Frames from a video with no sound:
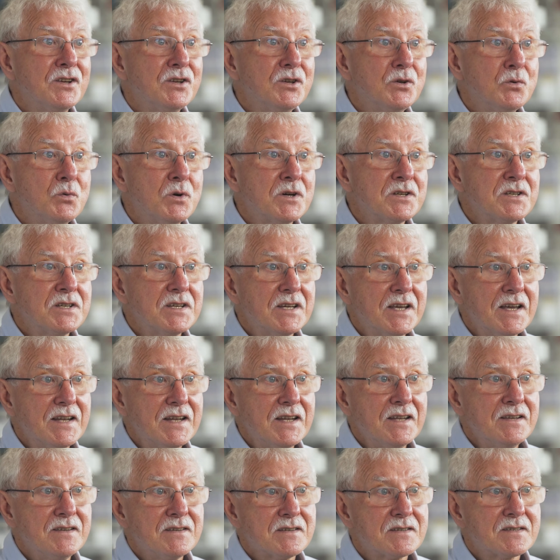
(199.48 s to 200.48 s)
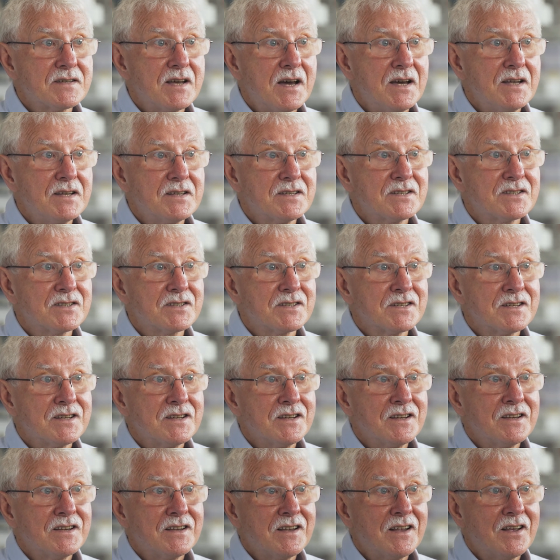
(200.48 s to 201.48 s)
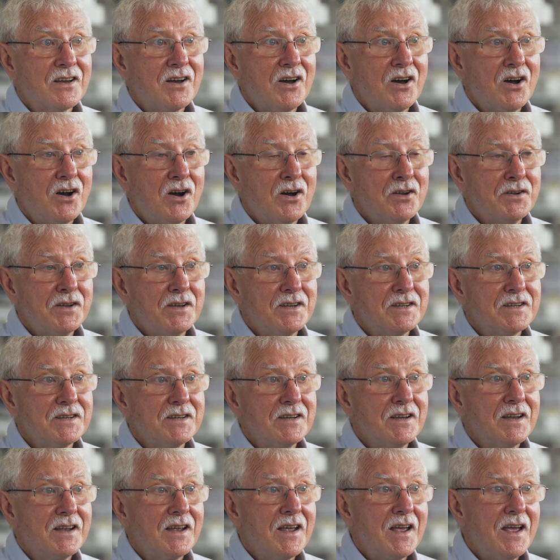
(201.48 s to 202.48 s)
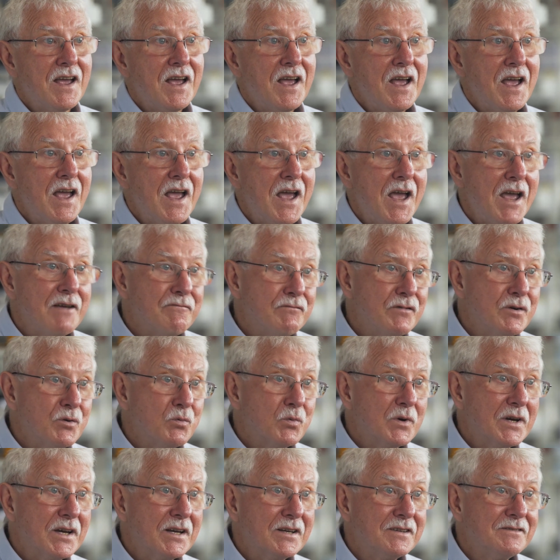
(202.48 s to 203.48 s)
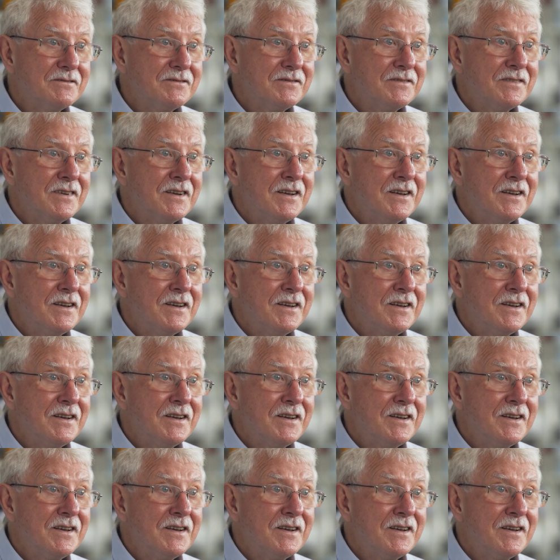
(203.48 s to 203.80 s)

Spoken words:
you want to get insights on it everywhere.